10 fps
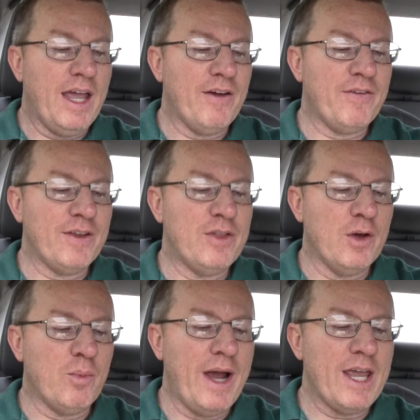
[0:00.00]
If
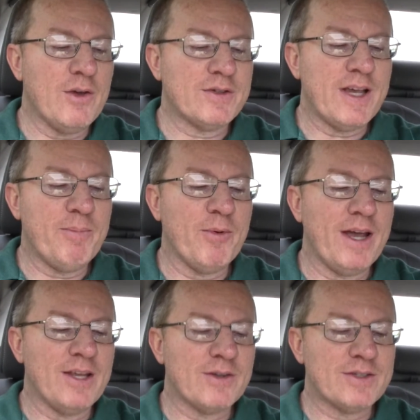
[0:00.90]
the way you
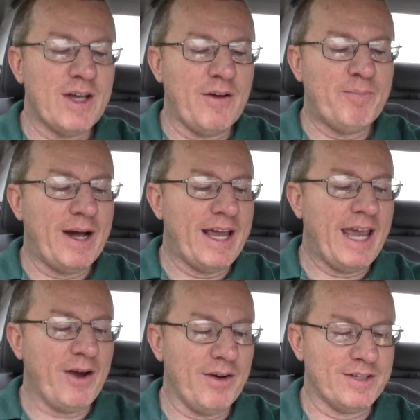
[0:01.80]
separate yourself by
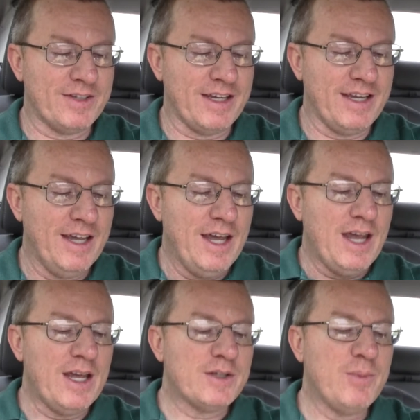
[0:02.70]
heresy
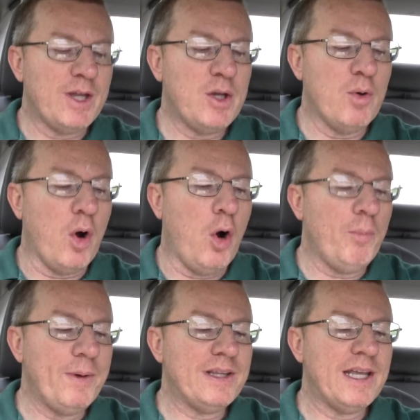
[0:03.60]
is when you
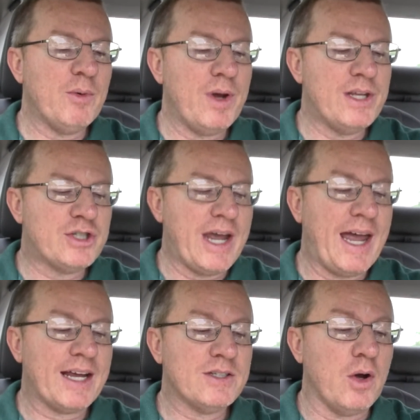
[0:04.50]
openly
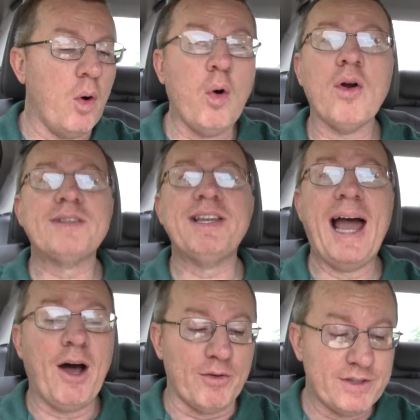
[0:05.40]
reject or
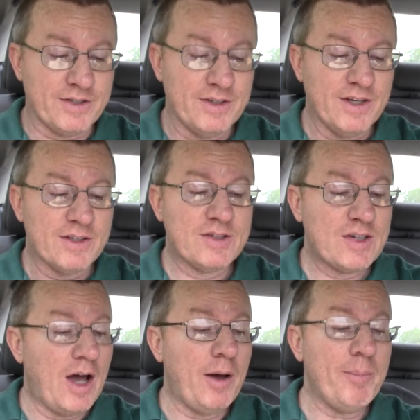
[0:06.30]
doubt
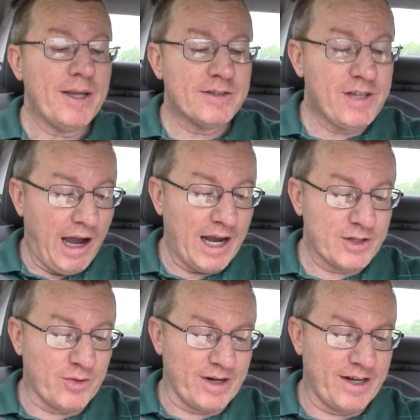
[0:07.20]
some
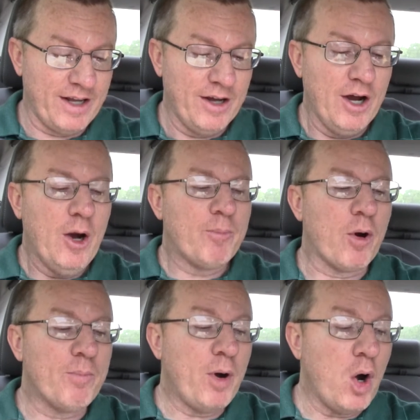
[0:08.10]
doctrine
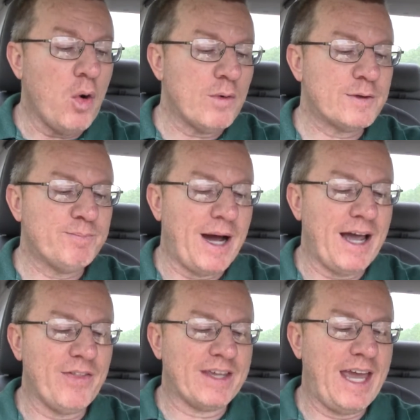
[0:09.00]
proposed
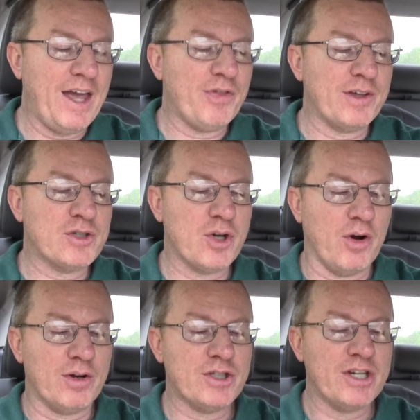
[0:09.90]
by the Catholic
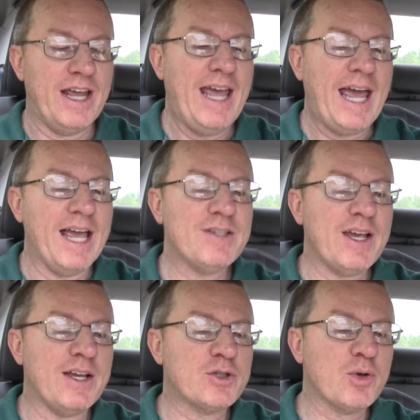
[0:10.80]
Church
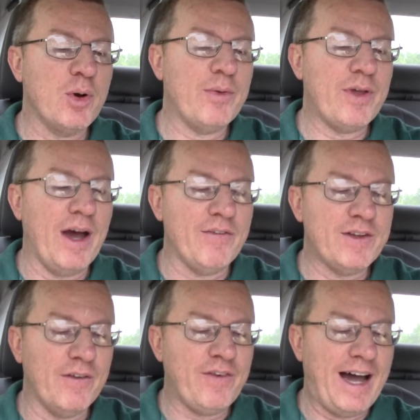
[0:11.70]
as a truth
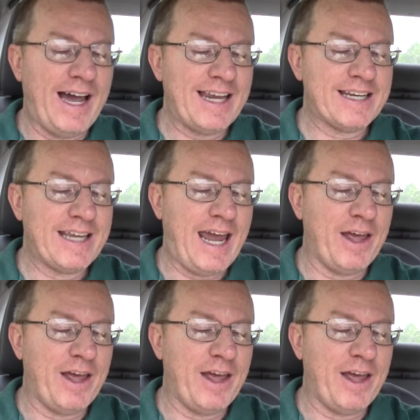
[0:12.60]
of divine